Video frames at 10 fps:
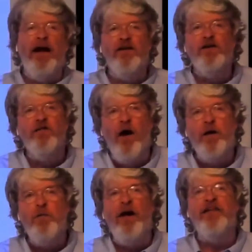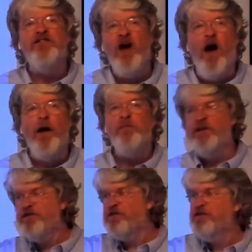and you divide it by the time.
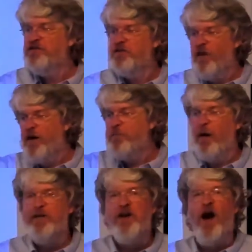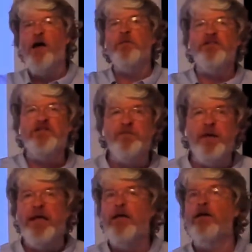Distance divided by time is
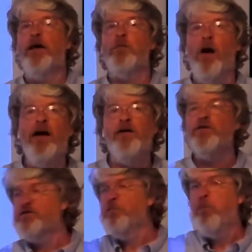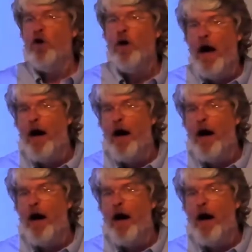speed, like miles per